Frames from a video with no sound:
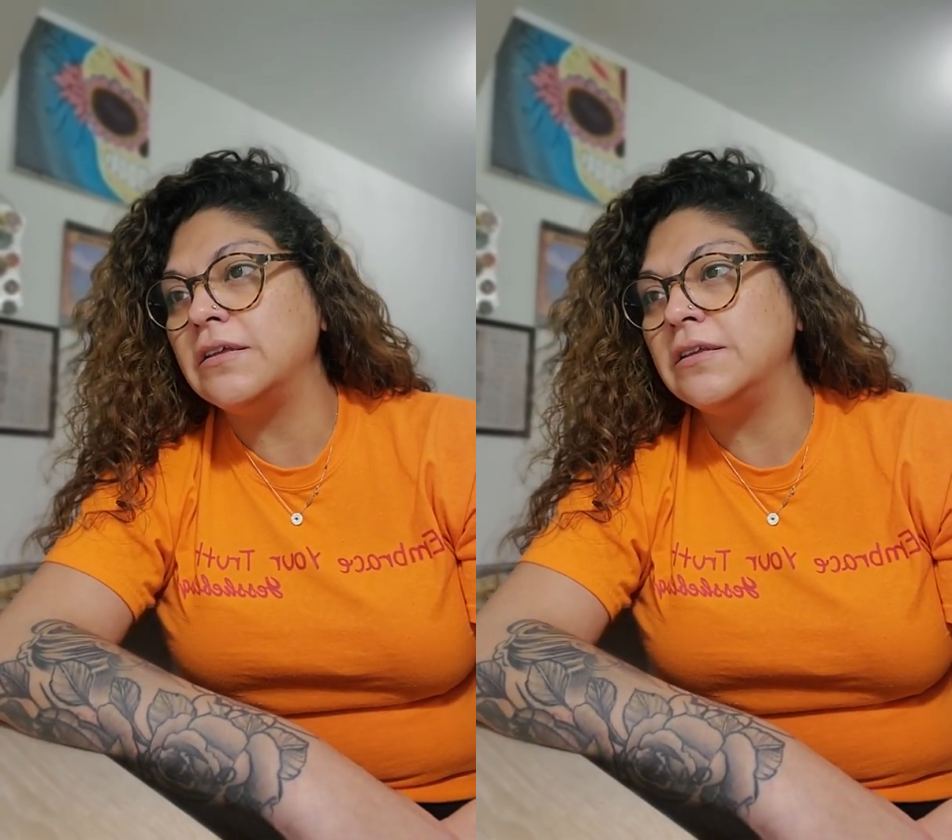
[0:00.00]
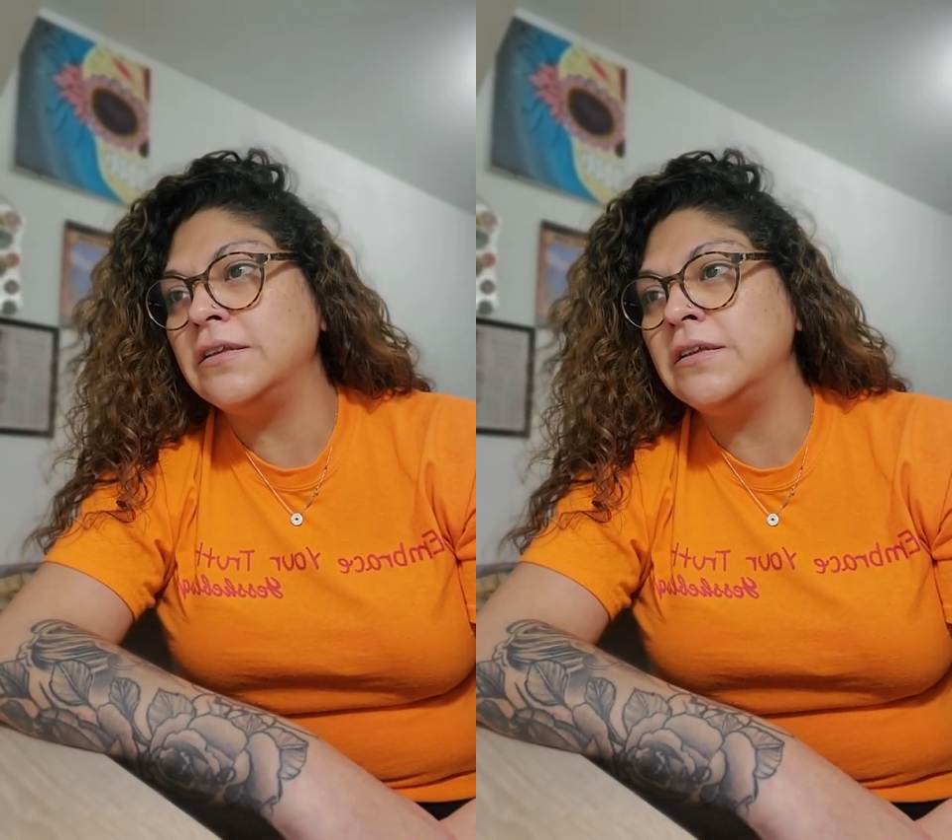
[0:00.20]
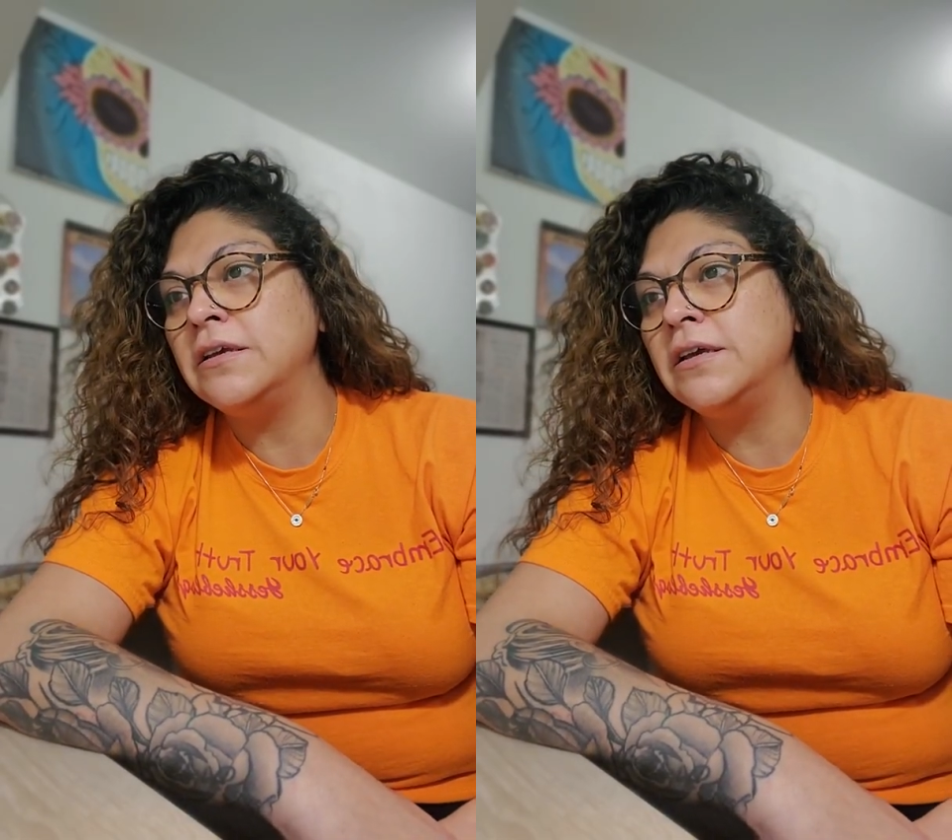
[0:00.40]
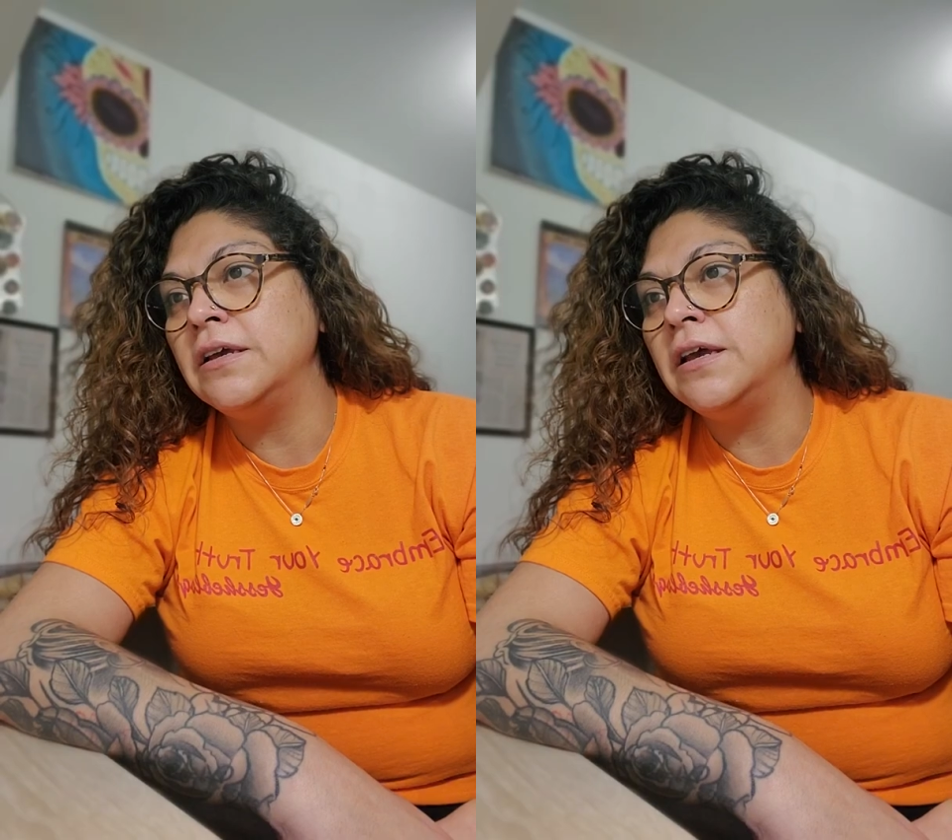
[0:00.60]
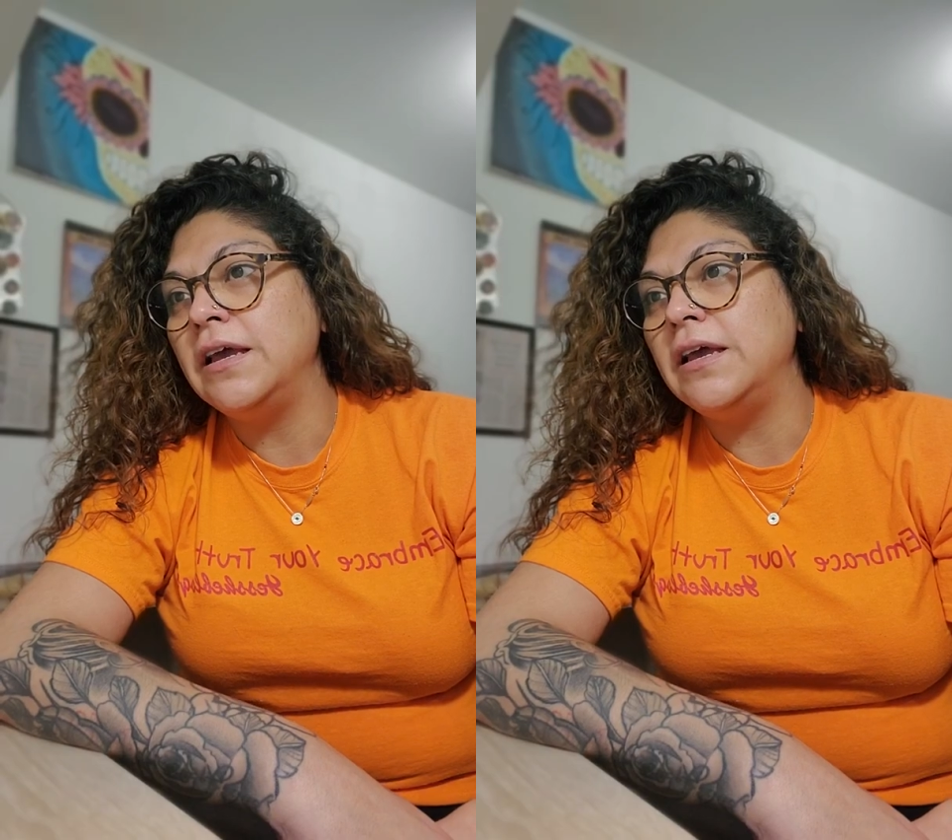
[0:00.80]

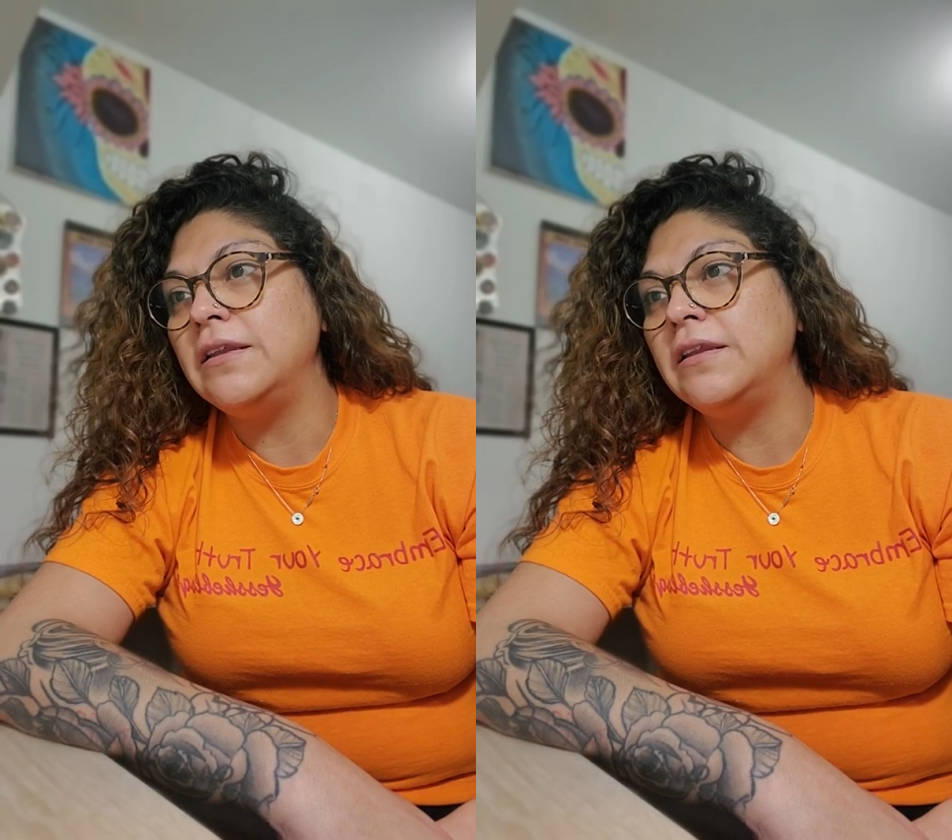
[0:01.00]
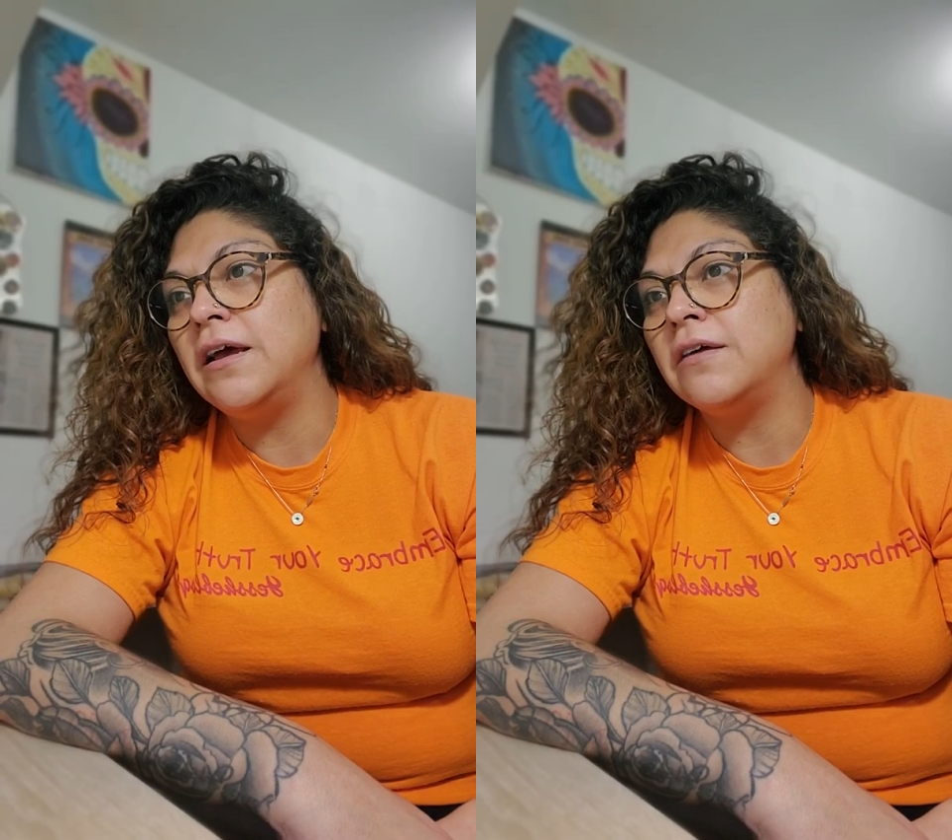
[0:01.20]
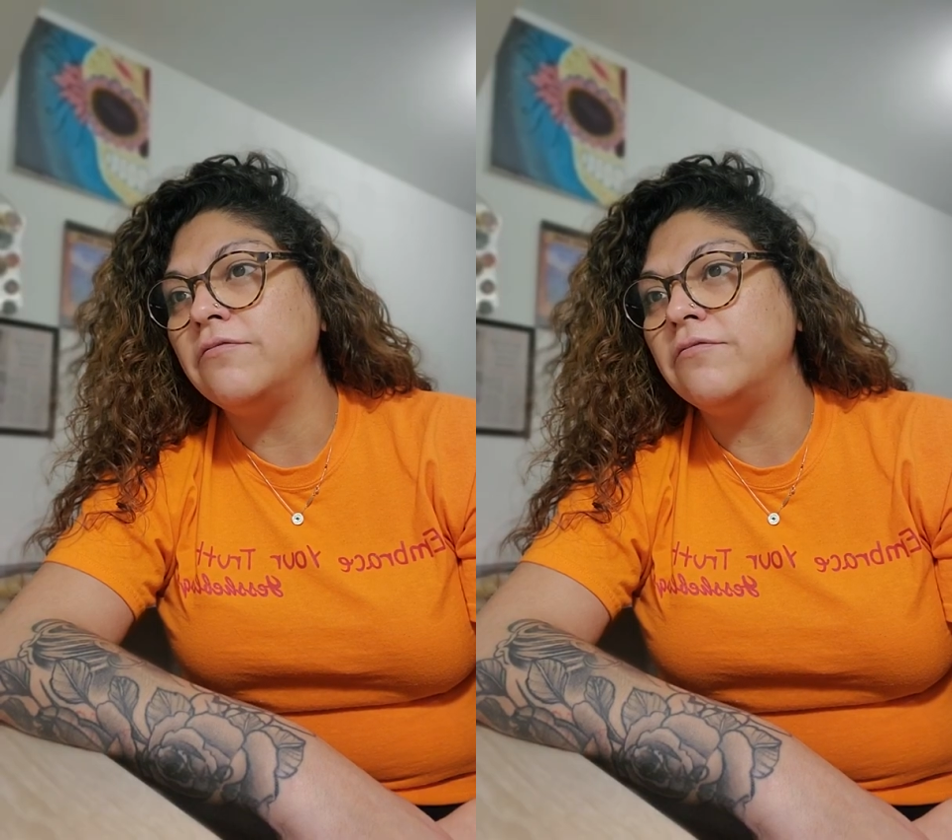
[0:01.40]
and not